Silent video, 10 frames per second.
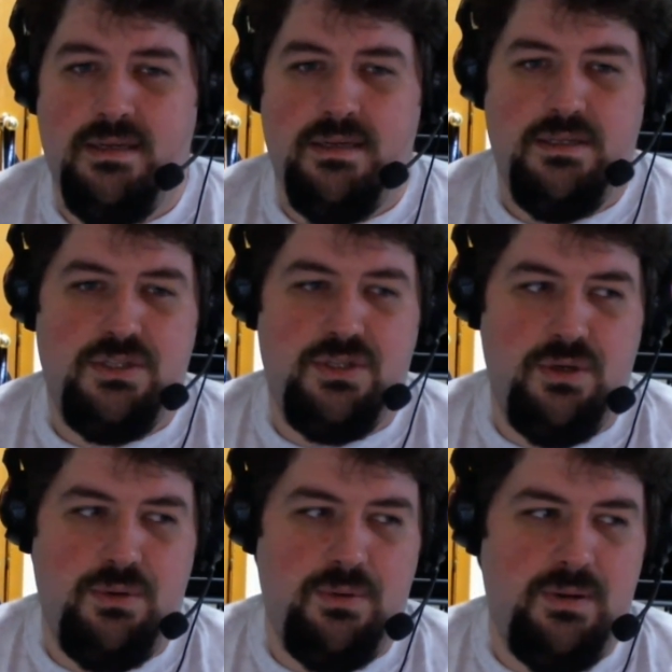
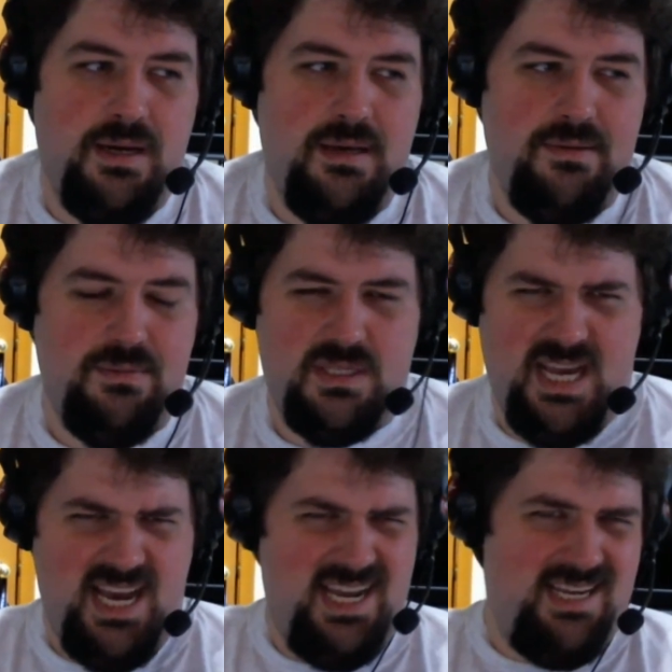So it was
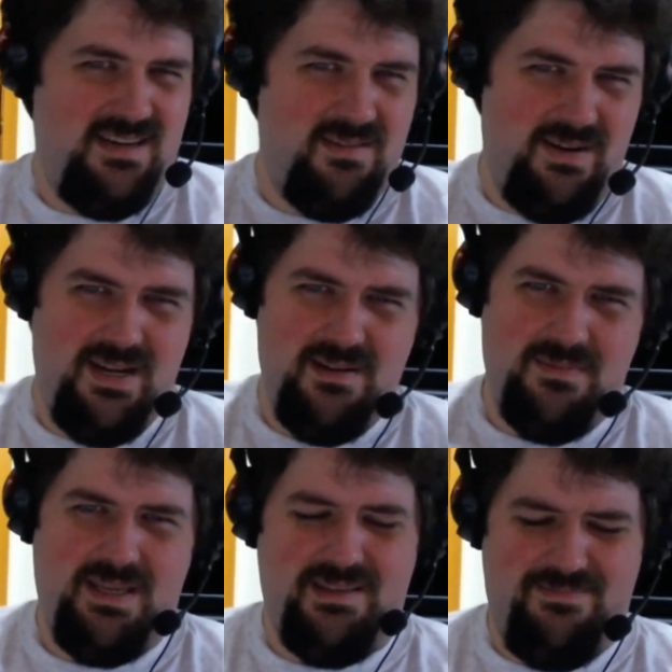kind of random.
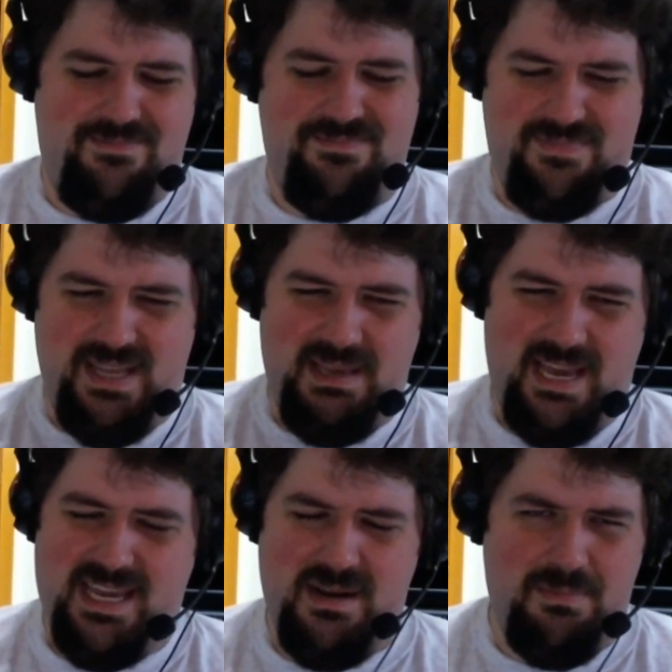Like I
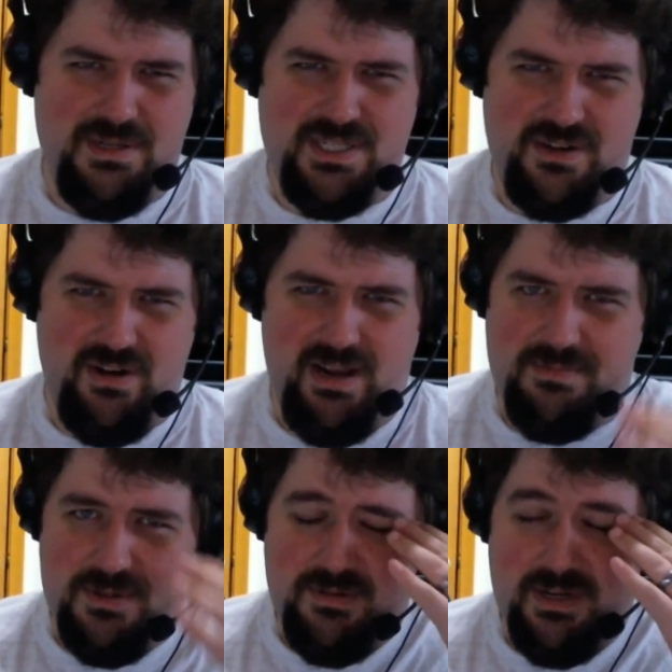hit a bunch of crap
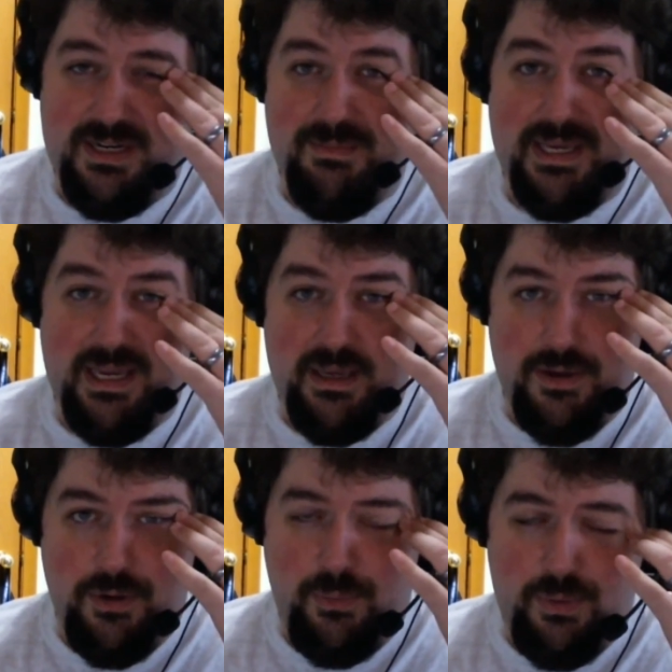trying to make it
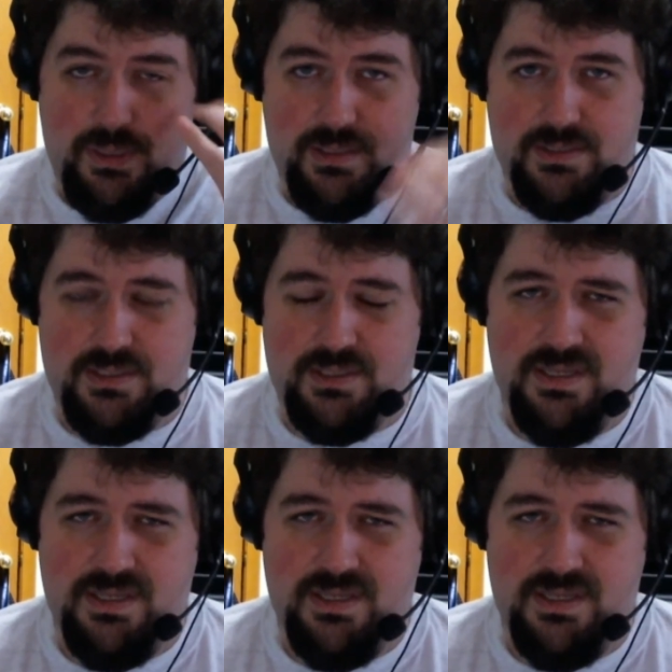go because